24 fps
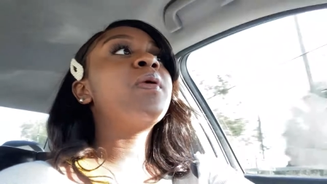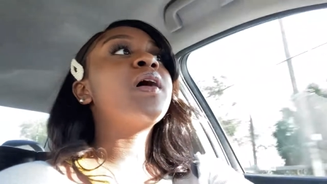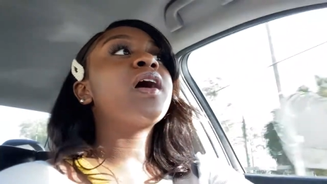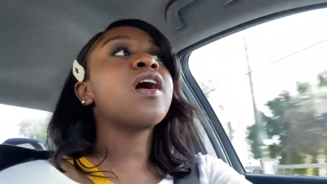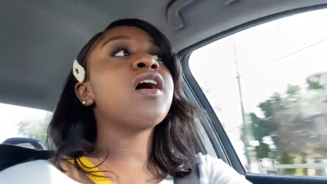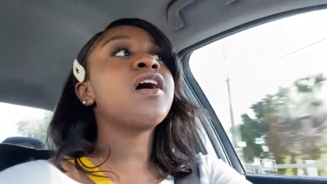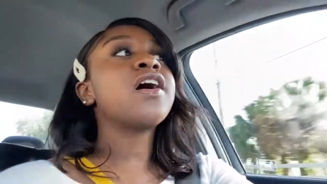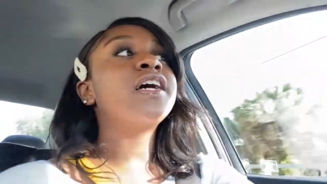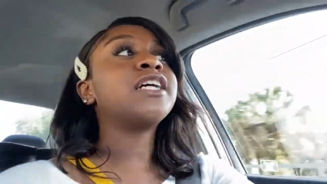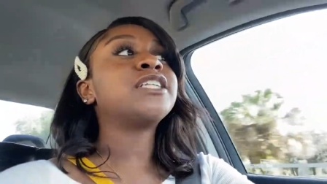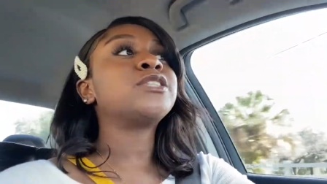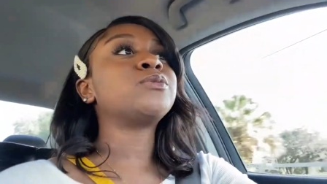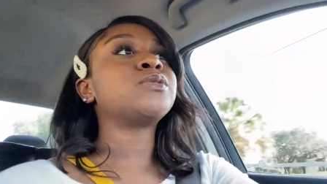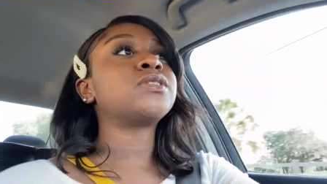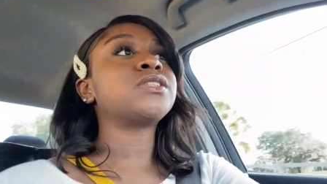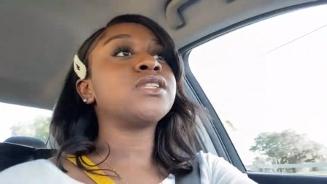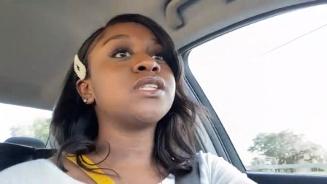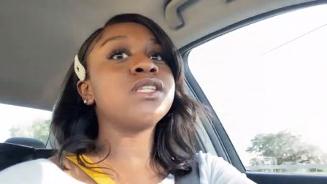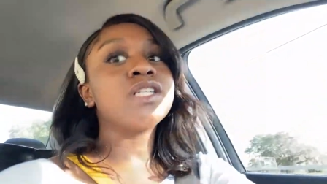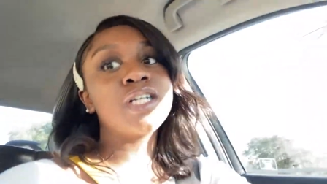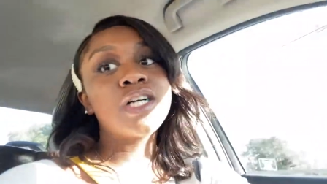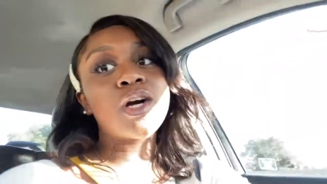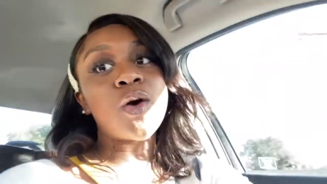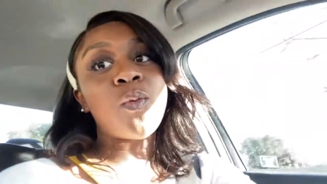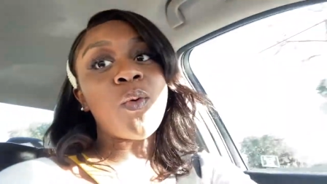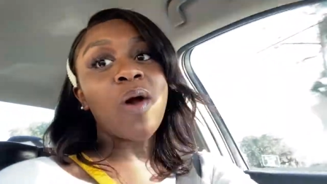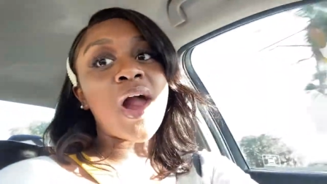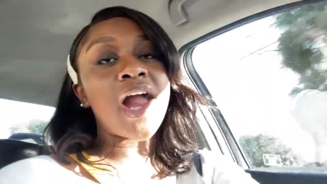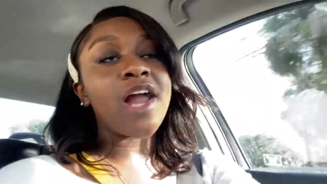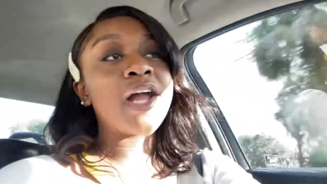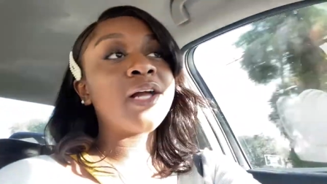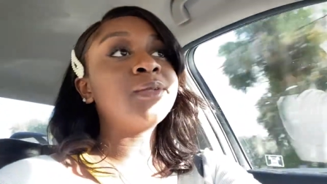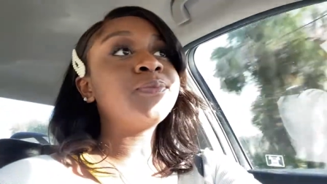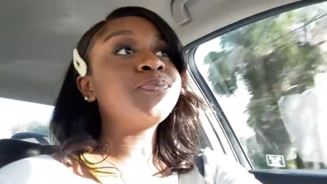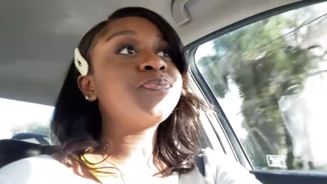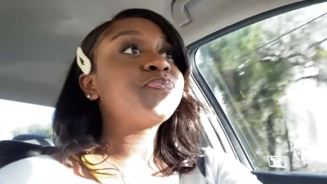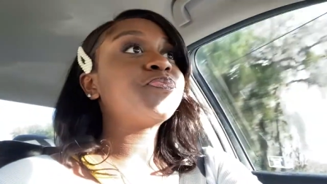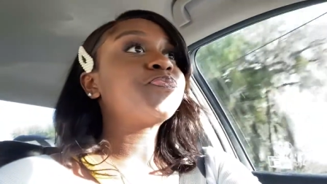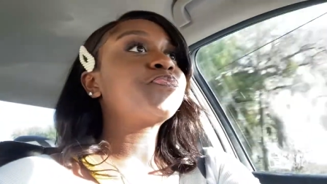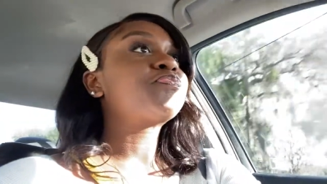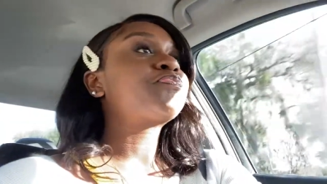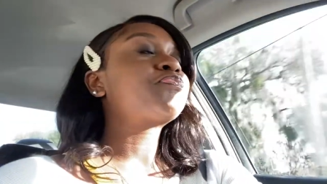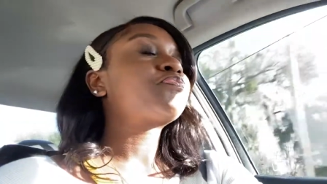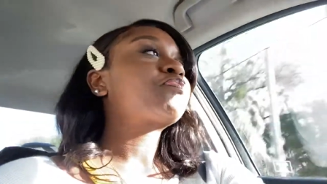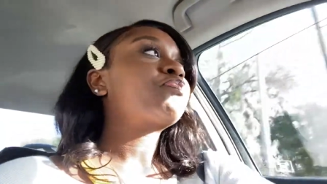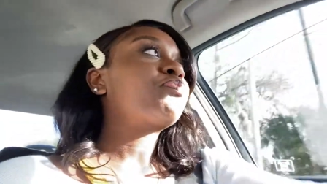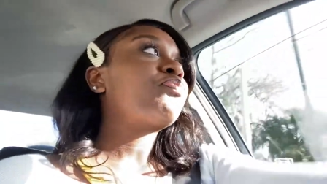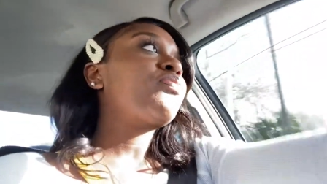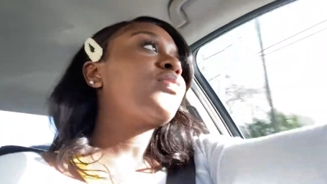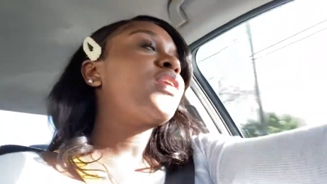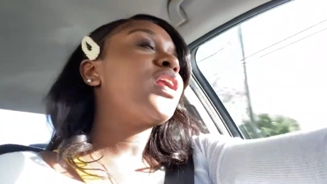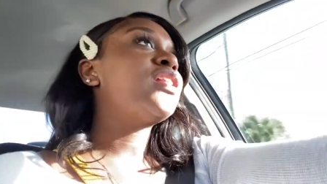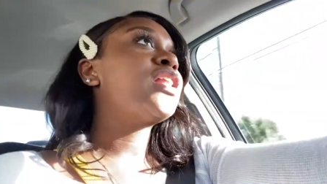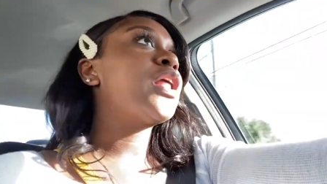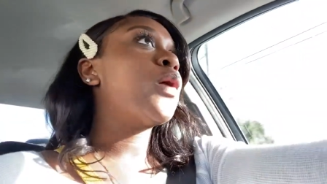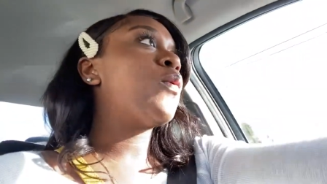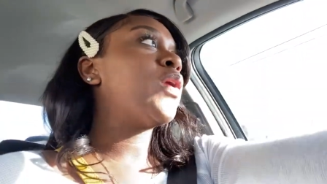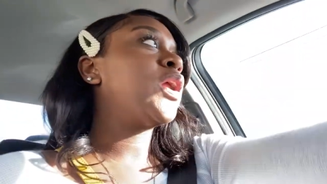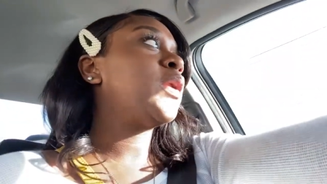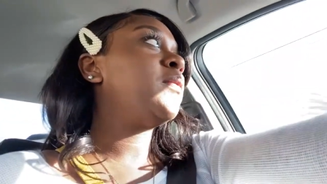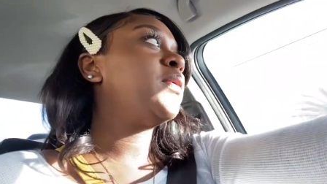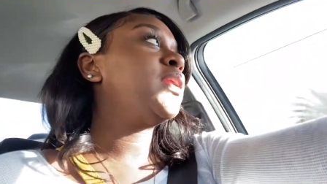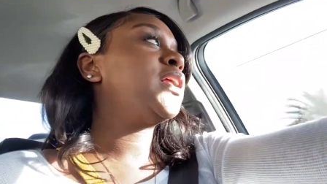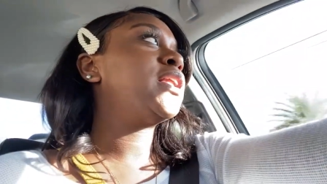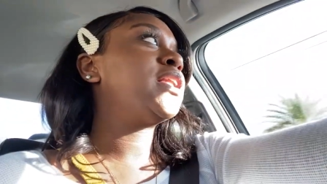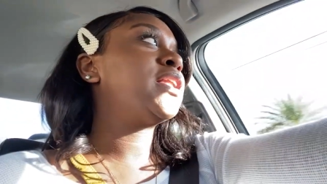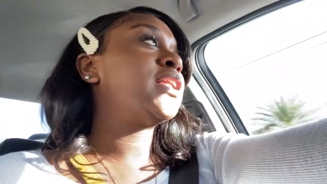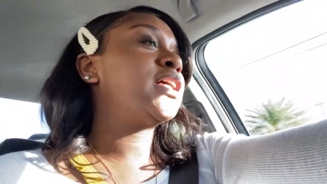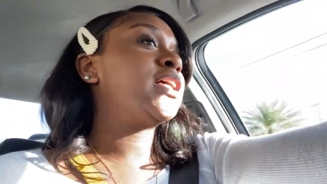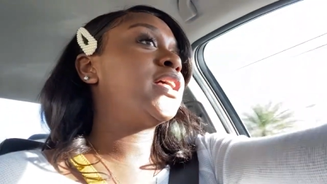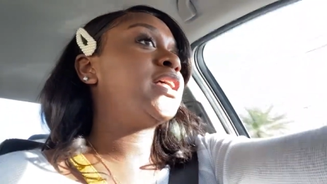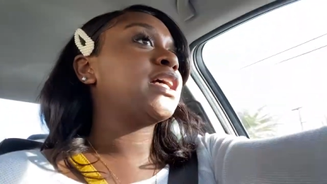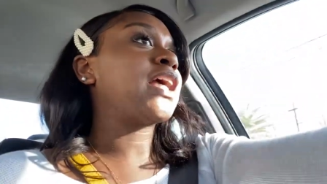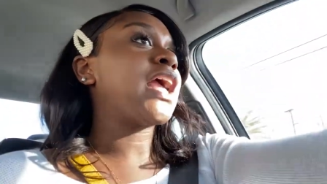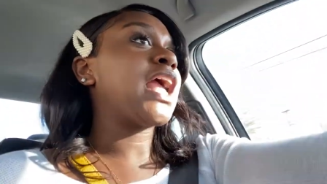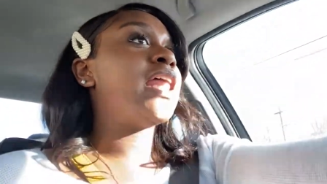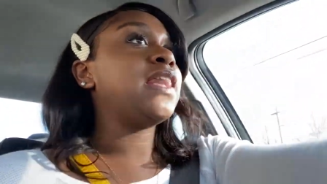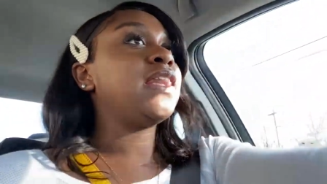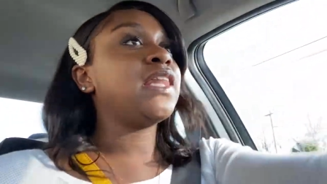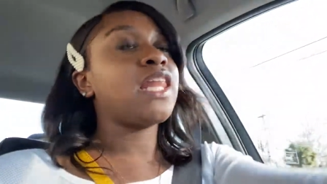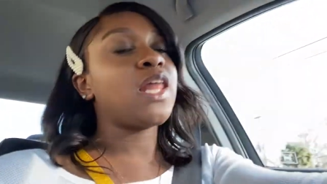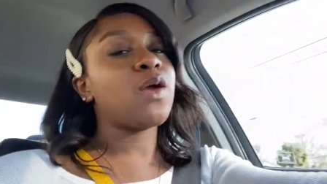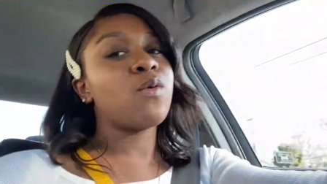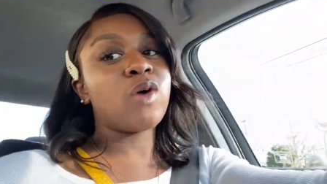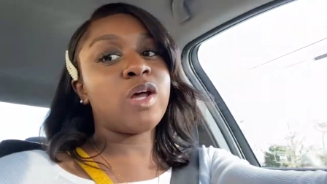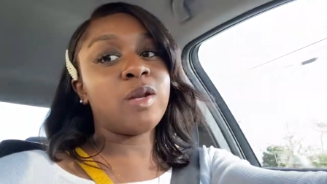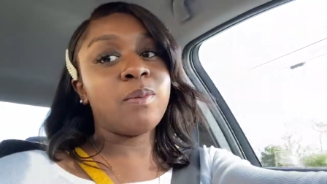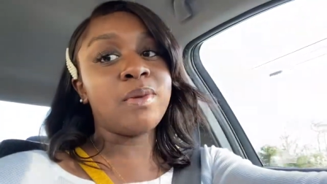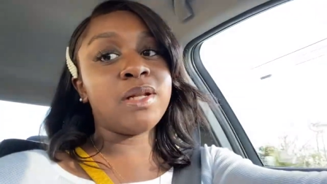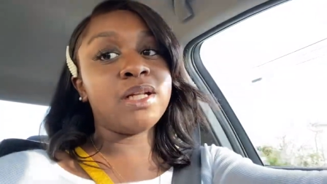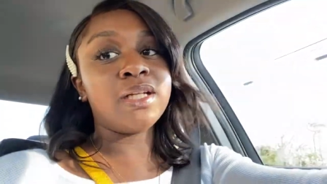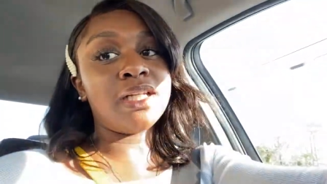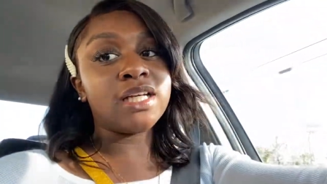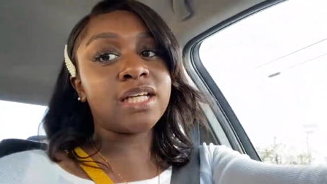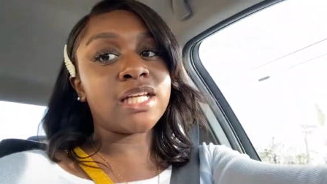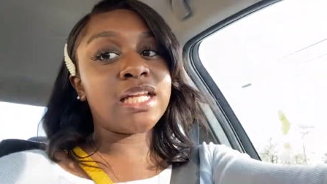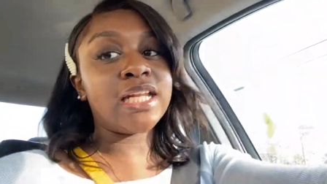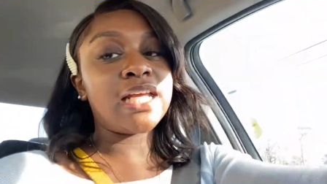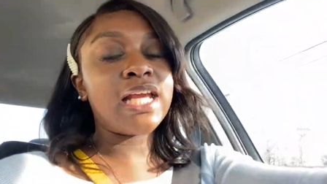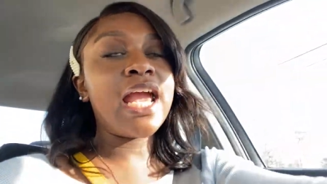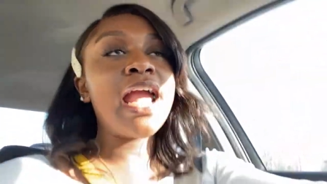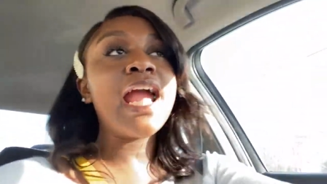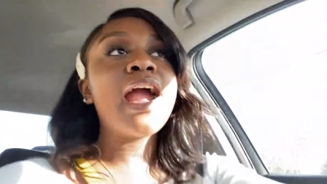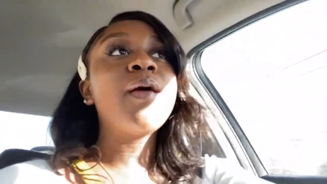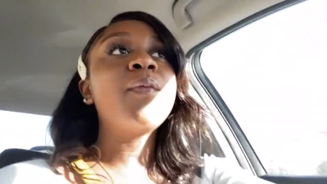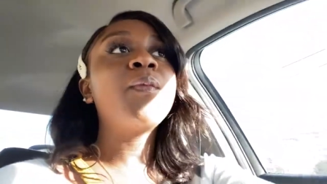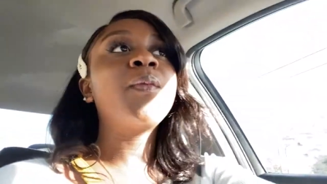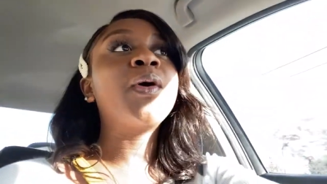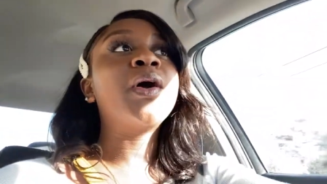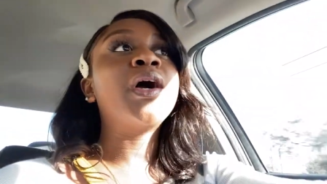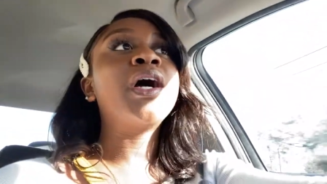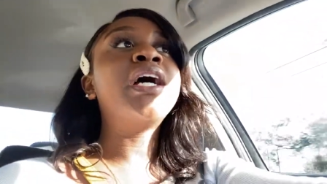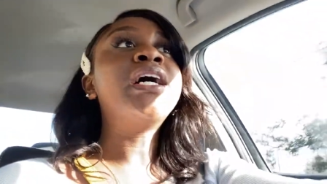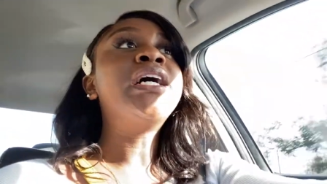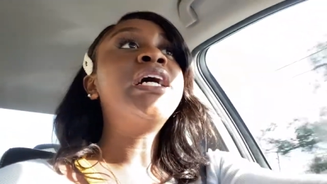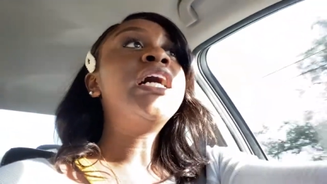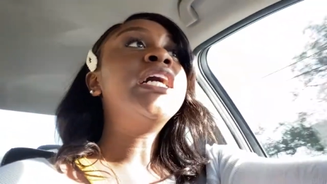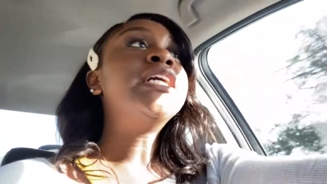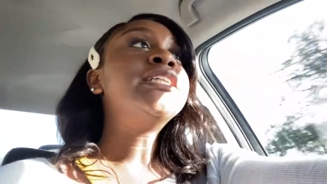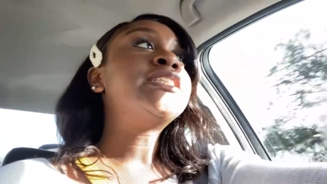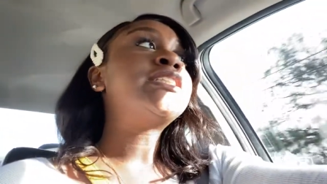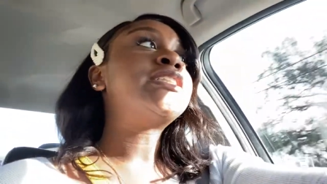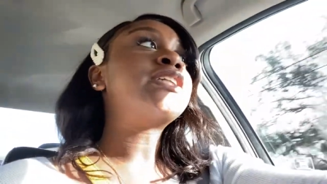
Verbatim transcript: because with the look away, they wanted me to look and then they wanted me to look in the camera